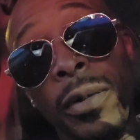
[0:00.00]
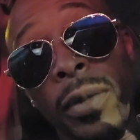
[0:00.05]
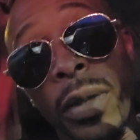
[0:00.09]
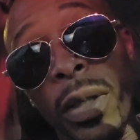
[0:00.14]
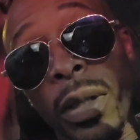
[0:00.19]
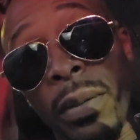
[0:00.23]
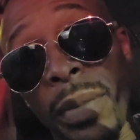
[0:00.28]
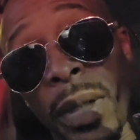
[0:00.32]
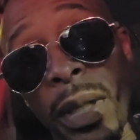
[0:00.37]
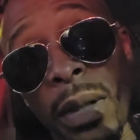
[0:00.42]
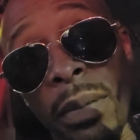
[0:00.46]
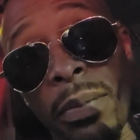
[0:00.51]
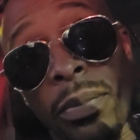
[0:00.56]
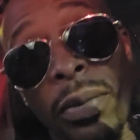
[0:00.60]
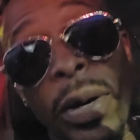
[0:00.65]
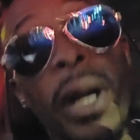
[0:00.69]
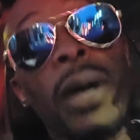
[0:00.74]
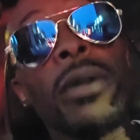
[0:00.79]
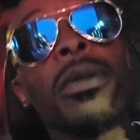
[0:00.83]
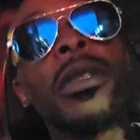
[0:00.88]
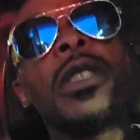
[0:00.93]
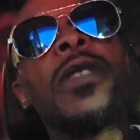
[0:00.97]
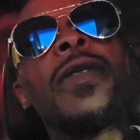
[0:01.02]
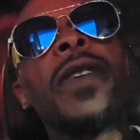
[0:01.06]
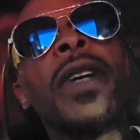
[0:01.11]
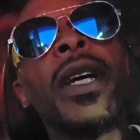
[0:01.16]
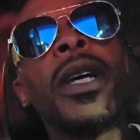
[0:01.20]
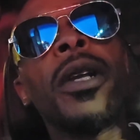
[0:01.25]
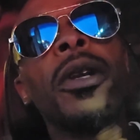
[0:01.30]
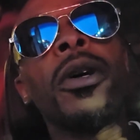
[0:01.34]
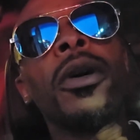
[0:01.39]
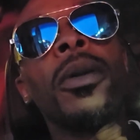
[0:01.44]
want to be a Browns
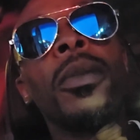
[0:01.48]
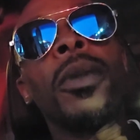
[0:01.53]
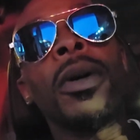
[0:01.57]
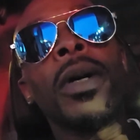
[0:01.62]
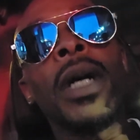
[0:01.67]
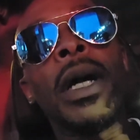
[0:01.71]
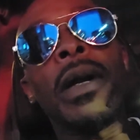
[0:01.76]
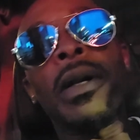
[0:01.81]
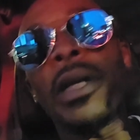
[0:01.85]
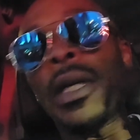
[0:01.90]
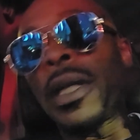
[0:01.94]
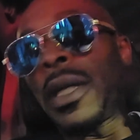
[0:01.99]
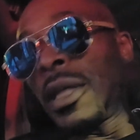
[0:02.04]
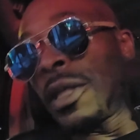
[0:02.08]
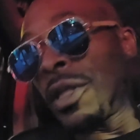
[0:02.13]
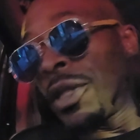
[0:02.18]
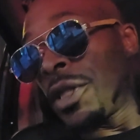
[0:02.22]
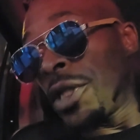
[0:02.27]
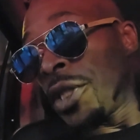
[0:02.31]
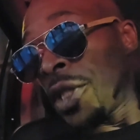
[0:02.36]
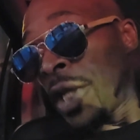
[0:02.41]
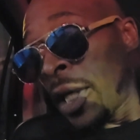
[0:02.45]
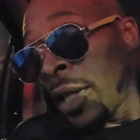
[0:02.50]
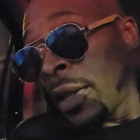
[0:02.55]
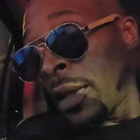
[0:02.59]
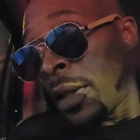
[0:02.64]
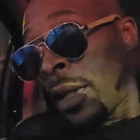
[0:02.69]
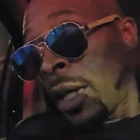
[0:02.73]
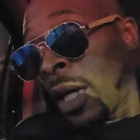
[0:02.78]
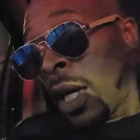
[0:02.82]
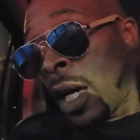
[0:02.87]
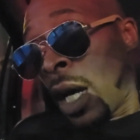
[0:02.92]
fan no more after this shit.
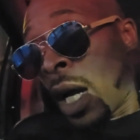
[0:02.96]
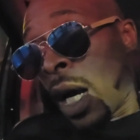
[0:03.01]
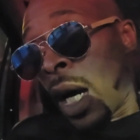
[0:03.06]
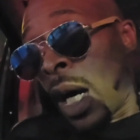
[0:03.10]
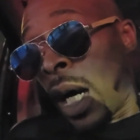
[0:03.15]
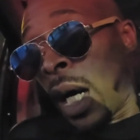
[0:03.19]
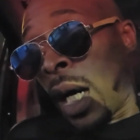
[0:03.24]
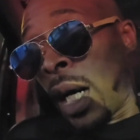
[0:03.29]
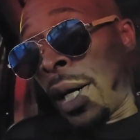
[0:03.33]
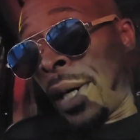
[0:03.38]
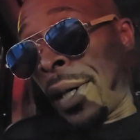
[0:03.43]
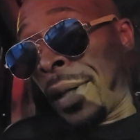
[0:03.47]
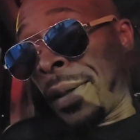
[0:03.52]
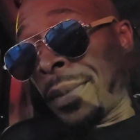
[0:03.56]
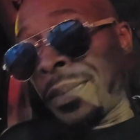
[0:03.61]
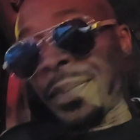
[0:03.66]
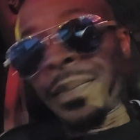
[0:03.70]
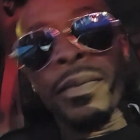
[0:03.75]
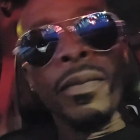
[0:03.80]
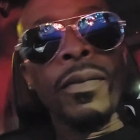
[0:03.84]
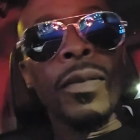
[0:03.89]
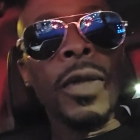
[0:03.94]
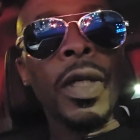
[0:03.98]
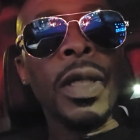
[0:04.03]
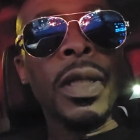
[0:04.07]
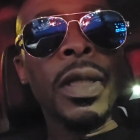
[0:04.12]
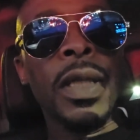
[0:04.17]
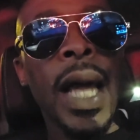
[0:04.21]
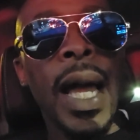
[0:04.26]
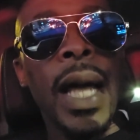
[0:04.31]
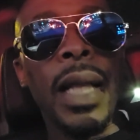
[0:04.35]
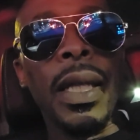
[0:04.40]
Um,
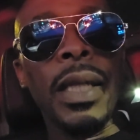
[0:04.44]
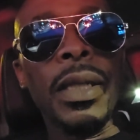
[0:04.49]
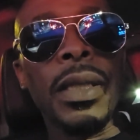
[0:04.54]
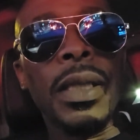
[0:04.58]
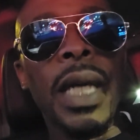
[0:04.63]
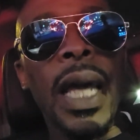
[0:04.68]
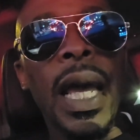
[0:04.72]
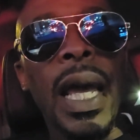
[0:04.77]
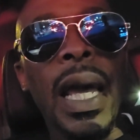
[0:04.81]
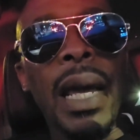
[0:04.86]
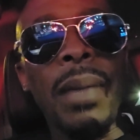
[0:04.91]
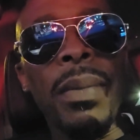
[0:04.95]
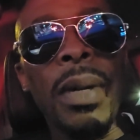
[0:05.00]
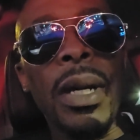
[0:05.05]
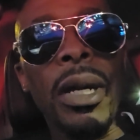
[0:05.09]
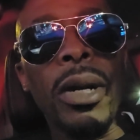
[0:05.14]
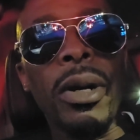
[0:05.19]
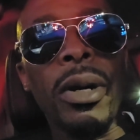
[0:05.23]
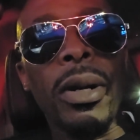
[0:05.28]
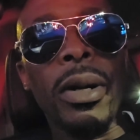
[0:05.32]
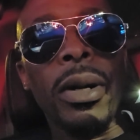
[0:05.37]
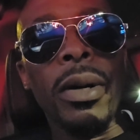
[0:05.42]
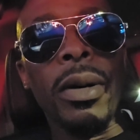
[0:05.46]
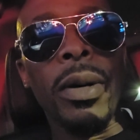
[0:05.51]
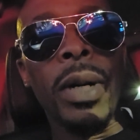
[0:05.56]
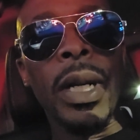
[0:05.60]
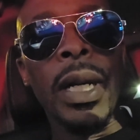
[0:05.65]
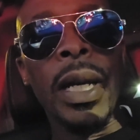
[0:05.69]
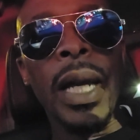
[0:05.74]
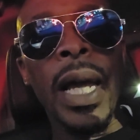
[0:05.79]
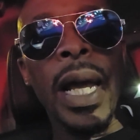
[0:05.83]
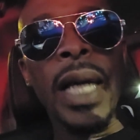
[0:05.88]
Dallas came here
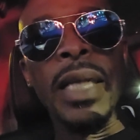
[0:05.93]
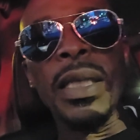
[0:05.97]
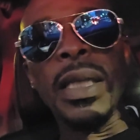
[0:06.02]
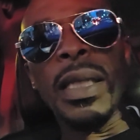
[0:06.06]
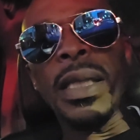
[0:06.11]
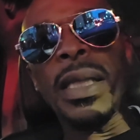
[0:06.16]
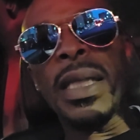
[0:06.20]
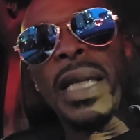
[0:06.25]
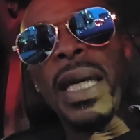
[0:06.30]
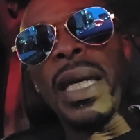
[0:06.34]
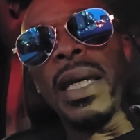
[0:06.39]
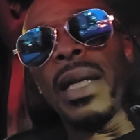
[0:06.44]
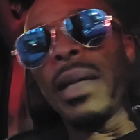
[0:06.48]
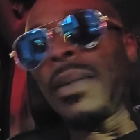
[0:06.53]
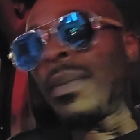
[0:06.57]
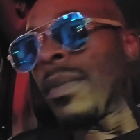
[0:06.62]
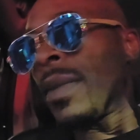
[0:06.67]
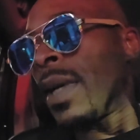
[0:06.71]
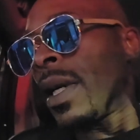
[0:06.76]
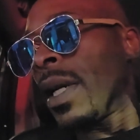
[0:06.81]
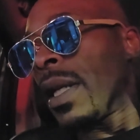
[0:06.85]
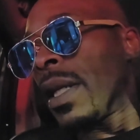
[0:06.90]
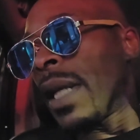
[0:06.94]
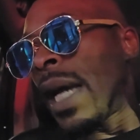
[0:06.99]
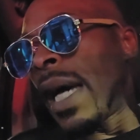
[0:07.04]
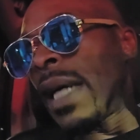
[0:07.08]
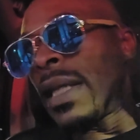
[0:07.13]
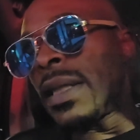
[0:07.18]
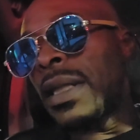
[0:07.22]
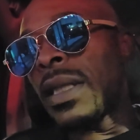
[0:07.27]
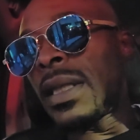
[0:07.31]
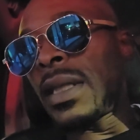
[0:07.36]
as a team,
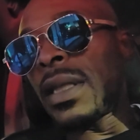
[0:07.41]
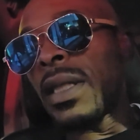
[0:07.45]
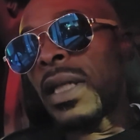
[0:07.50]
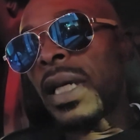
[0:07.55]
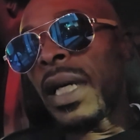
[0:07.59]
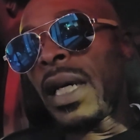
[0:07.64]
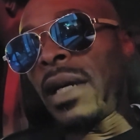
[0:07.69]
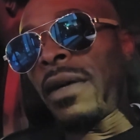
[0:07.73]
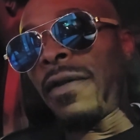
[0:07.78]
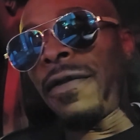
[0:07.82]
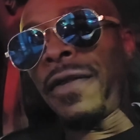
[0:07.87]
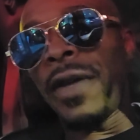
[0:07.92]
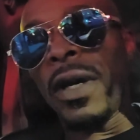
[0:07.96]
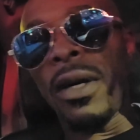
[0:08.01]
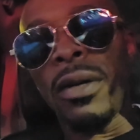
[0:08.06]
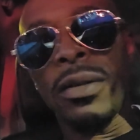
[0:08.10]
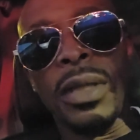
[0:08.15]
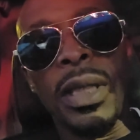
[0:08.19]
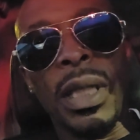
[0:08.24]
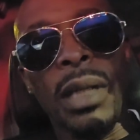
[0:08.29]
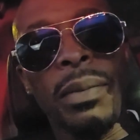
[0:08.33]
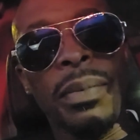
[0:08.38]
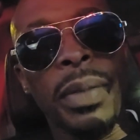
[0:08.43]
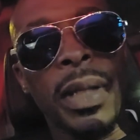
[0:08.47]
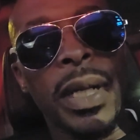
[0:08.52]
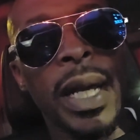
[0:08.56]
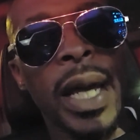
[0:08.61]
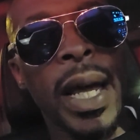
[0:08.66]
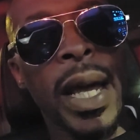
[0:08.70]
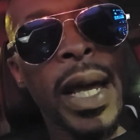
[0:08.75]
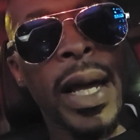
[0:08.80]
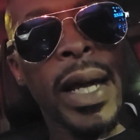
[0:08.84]
not just the NFL team, but
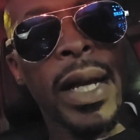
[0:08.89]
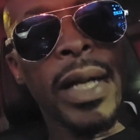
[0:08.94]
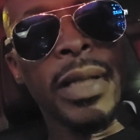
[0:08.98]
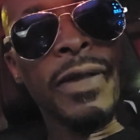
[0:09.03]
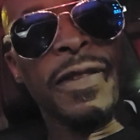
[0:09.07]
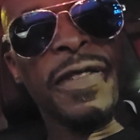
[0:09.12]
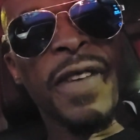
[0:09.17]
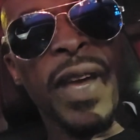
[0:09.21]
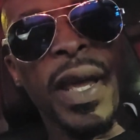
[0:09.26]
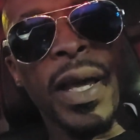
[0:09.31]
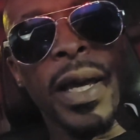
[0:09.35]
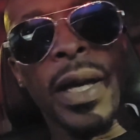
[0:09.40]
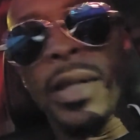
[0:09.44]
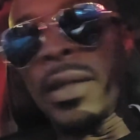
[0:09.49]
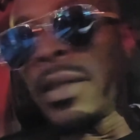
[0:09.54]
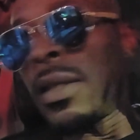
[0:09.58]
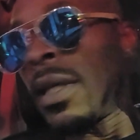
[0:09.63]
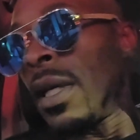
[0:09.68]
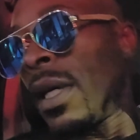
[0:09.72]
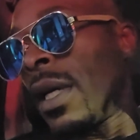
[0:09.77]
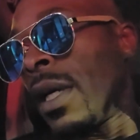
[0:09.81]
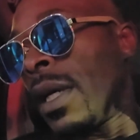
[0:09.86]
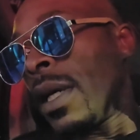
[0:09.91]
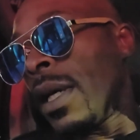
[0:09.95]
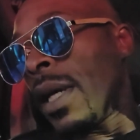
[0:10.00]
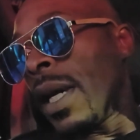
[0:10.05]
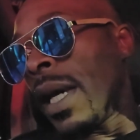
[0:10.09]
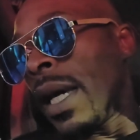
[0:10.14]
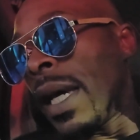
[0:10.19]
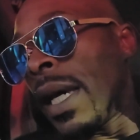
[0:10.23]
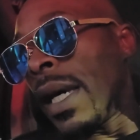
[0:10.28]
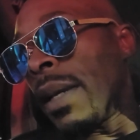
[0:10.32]
as fans,
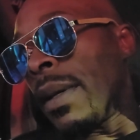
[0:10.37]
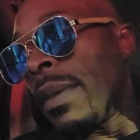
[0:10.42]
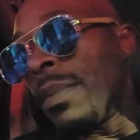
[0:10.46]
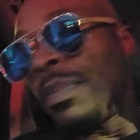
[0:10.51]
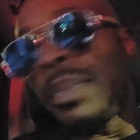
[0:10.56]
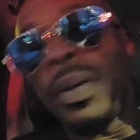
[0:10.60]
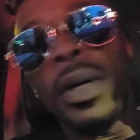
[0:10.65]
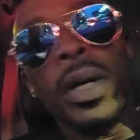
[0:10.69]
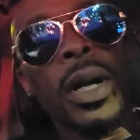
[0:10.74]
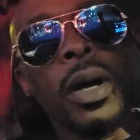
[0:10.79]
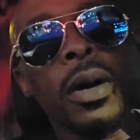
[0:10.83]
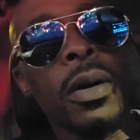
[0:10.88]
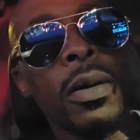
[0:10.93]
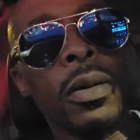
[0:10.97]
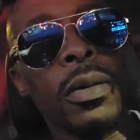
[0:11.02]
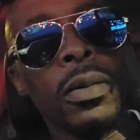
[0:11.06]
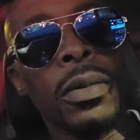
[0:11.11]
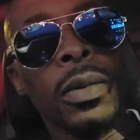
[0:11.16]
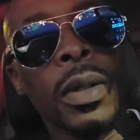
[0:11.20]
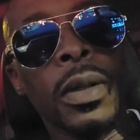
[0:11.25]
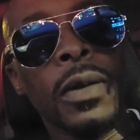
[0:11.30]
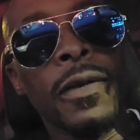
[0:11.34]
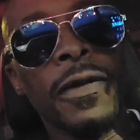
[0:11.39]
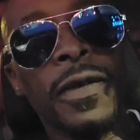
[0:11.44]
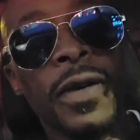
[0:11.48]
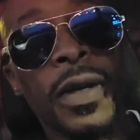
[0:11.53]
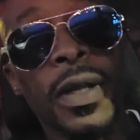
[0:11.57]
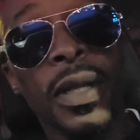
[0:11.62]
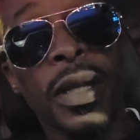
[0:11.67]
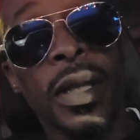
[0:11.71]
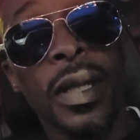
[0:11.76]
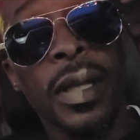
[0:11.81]
and put on
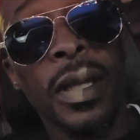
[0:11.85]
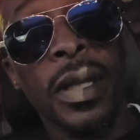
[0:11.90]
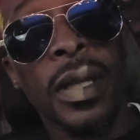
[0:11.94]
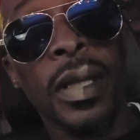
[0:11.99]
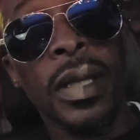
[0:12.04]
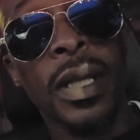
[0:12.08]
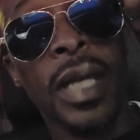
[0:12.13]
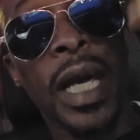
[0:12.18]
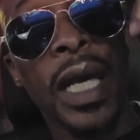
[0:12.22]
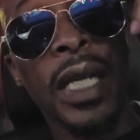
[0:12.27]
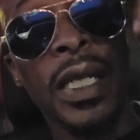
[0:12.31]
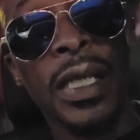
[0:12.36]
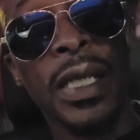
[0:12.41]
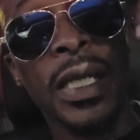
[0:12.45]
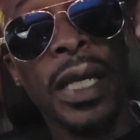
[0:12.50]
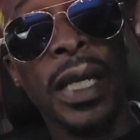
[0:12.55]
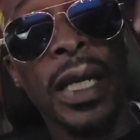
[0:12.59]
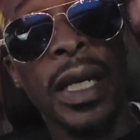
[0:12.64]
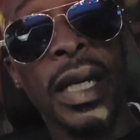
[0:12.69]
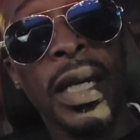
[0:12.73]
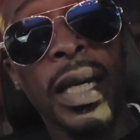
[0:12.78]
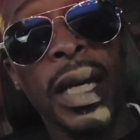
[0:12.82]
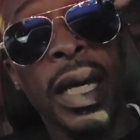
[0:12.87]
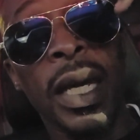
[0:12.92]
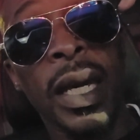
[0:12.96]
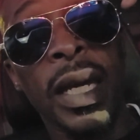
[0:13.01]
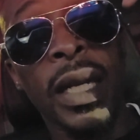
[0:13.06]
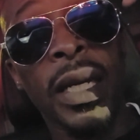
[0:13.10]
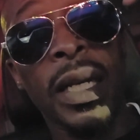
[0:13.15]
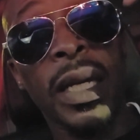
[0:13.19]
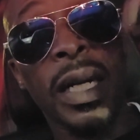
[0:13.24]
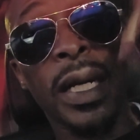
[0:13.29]
for they city
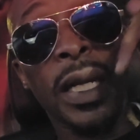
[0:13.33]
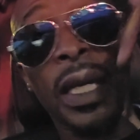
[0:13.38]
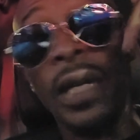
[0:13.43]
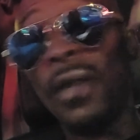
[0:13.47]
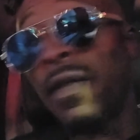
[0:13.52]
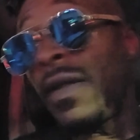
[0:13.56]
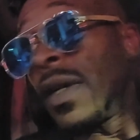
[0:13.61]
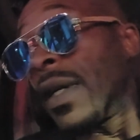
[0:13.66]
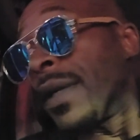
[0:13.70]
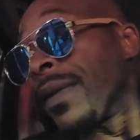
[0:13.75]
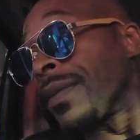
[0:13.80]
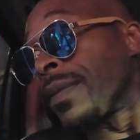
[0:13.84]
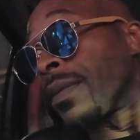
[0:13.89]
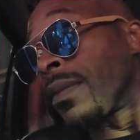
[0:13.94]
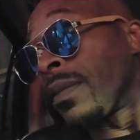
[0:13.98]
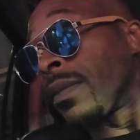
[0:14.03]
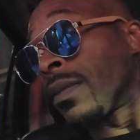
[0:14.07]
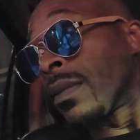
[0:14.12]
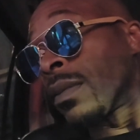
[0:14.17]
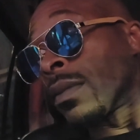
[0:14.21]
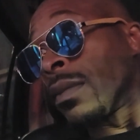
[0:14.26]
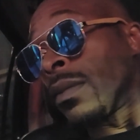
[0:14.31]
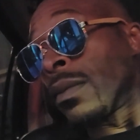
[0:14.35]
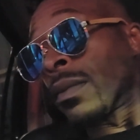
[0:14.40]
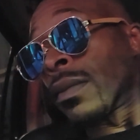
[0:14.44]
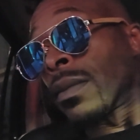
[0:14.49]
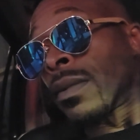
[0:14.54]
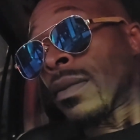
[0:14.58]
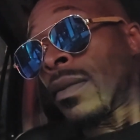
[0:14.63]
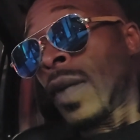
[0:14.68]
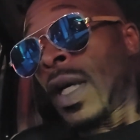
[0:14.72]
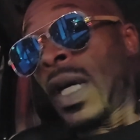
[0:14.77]
in Cleveland
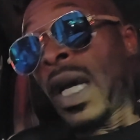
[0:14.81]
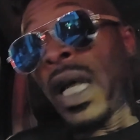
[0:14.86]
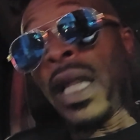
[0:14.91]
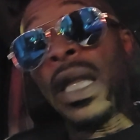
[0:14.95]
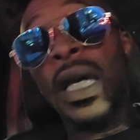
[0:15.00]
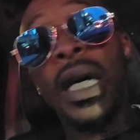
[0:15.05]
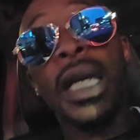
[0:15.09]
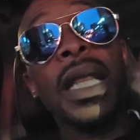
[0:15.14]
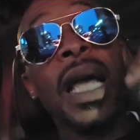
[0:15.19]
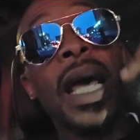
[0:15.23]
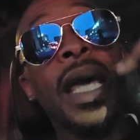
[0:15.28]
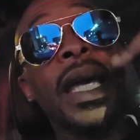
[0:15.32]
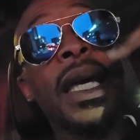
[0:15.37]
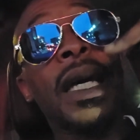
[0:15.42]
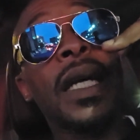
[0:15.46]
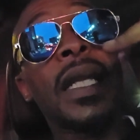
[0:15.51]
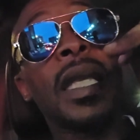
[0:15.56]
it looked like